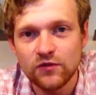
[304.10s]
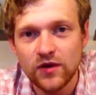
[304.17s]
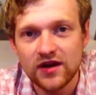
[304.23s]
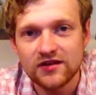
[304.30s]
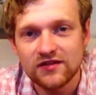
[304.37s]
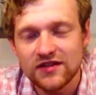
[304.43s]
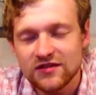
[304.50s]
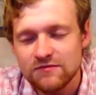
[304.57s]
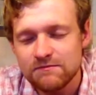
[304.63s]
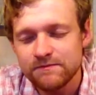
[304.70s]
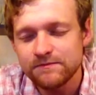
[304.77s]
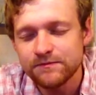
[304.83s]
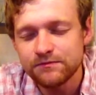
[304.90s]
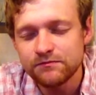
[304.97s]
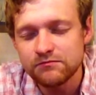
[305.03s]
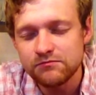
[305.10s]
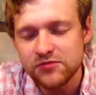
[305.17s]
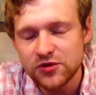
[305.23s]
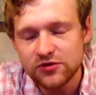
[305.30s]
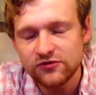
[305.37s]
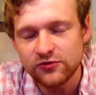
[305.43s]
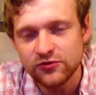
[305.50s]
way to these
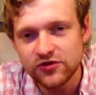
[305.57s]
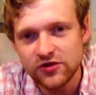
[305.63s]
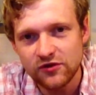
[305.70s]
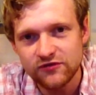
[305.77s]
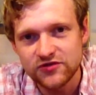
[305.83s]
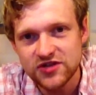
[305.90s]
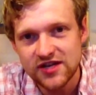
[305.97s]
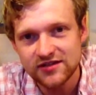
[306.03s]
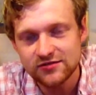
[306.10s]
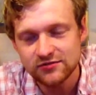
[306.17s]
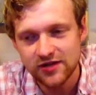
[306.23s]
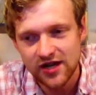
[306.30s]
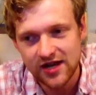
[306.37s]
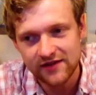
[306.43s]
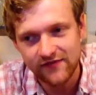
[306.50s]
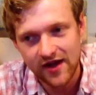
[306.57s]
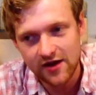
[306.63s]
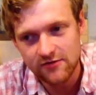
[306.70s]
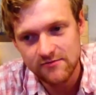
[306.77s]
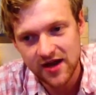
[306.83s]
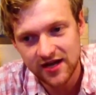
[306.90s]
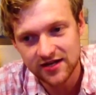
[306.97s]
beautiful, soft, gentle kind of
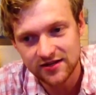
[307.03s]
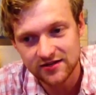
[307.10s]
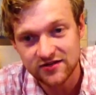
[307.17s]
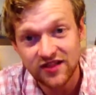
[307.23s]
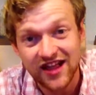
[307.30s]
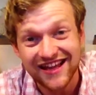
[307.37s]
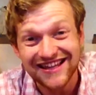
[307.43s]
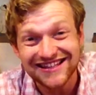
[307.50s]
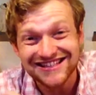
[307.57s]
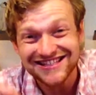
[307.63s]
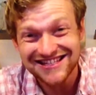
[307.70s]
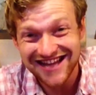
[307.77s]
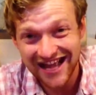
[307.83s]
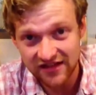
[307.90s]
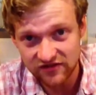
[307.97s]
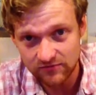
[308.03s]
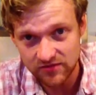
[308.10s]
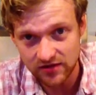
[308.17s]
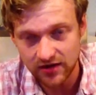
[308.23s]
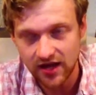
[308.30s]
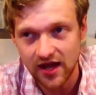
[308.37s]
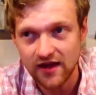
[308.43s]
aromatics like
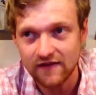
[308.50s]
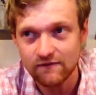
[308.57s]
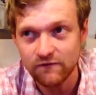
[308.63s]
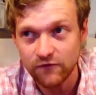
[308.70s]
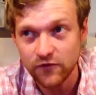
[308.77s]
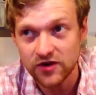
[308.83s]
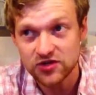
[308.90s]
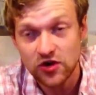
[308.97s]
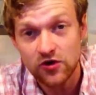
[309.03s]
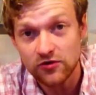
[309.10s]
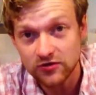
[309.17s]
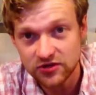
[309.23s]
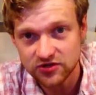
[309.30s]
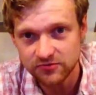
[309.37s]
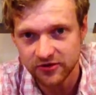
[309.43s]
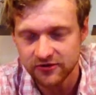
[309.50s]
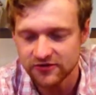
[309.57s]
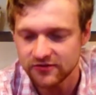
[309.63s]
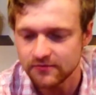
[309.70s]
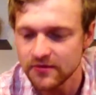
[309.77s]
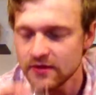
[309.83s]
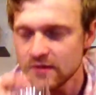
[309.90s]
jasmine and fresh orange blossom.